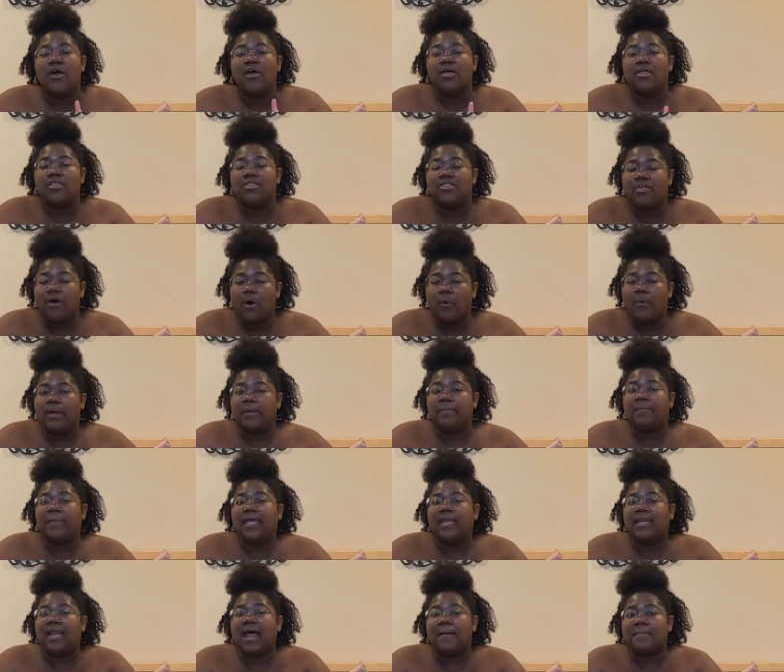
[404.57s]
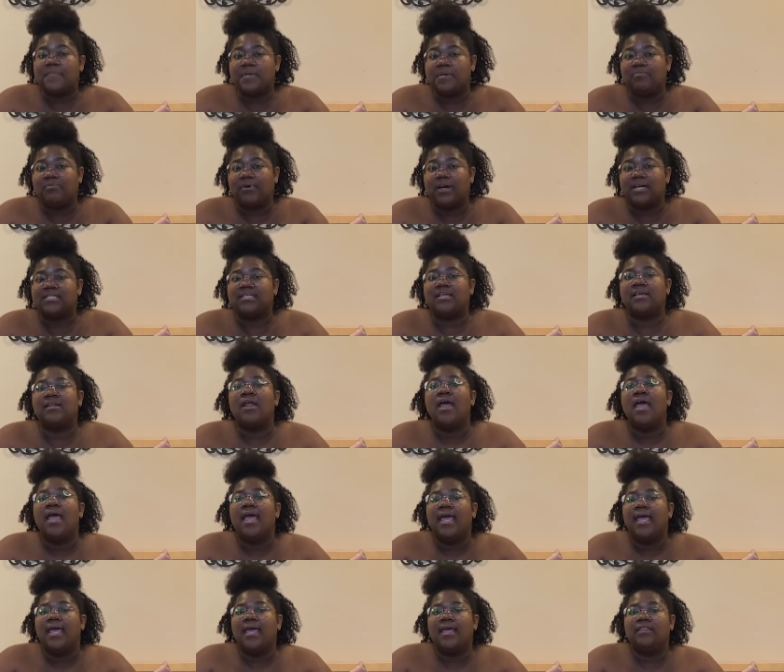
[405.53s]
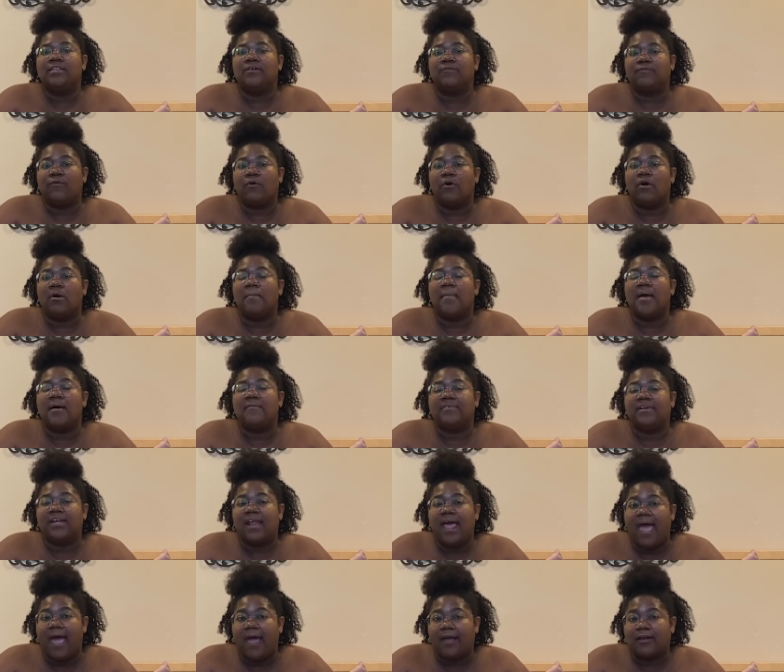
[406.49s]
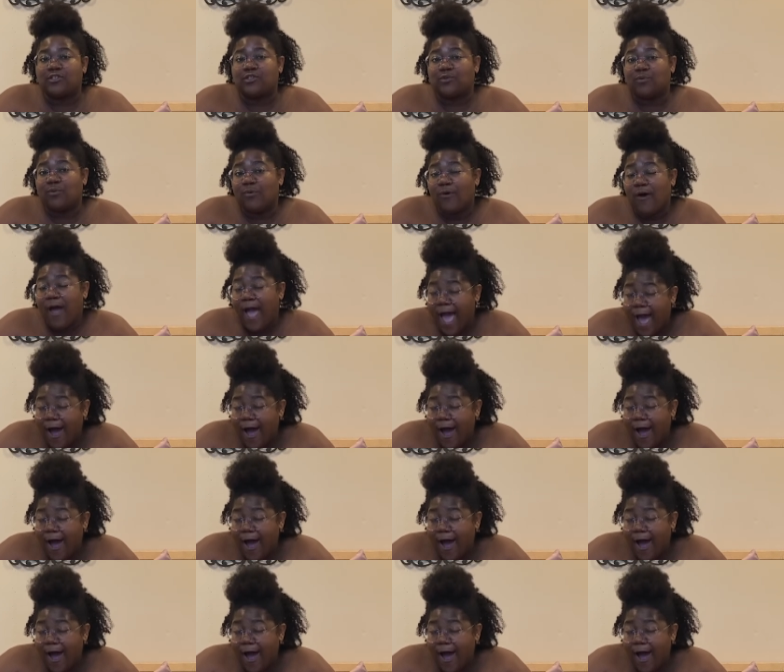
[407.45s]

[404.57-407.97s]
though it may not be present in the form of an actual